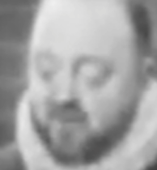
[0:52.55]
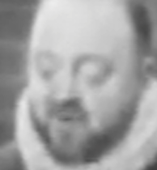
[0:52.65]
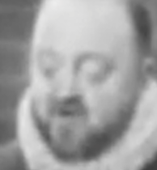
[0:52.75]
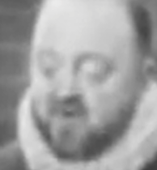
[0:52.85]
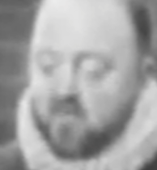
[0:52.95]

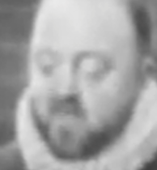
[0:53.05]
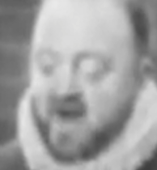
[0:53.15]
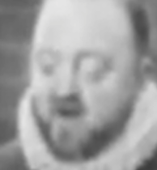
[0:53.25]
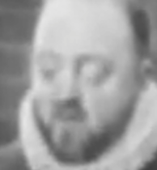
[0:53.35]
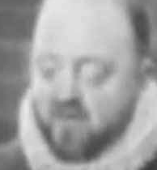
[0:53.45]
put it into the
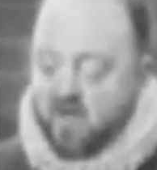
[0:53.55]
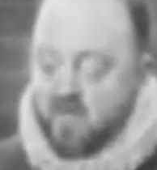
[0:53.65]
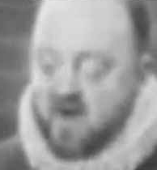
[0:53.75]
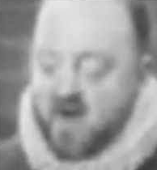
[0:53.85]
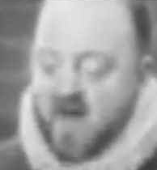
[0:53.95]
pan
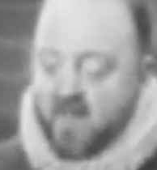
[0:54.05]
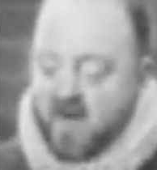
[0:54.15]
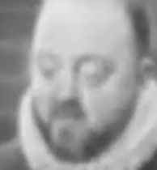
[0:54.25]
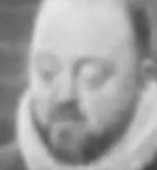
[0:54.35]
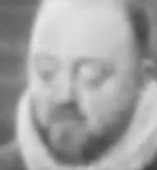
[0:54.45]
with them,
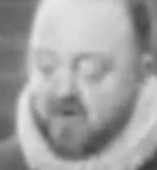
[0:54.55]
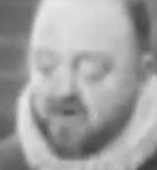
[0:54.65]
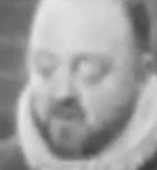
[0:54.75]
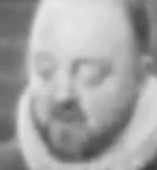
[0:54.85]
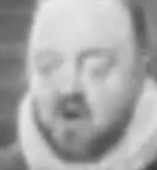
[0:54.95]
and then
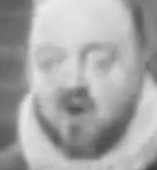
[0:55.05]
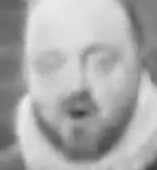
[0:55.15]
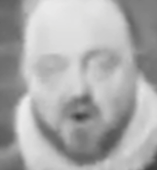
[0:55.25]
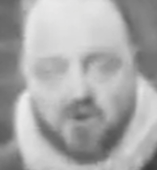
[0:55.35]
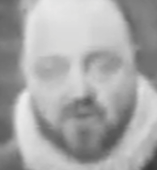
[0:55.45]
put a little
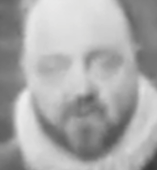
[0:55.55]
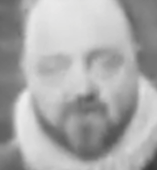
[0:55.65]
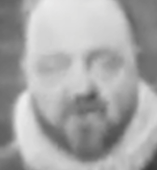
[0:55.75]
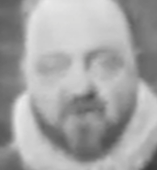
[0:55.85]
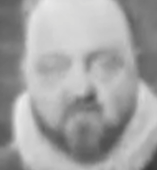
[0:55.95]

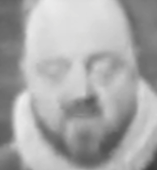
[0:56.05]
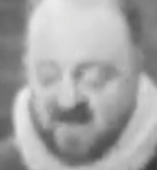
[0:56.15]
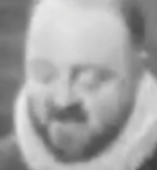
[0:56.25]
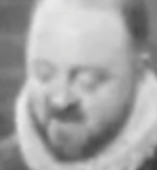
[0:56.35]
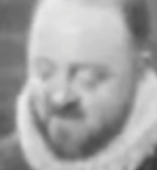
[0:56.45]
cloves and
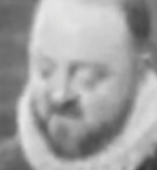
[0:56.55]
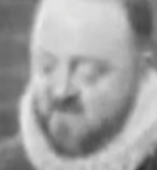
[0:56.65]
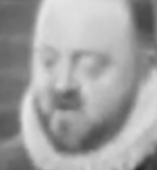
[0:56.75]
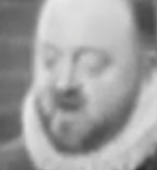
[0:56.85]
mace,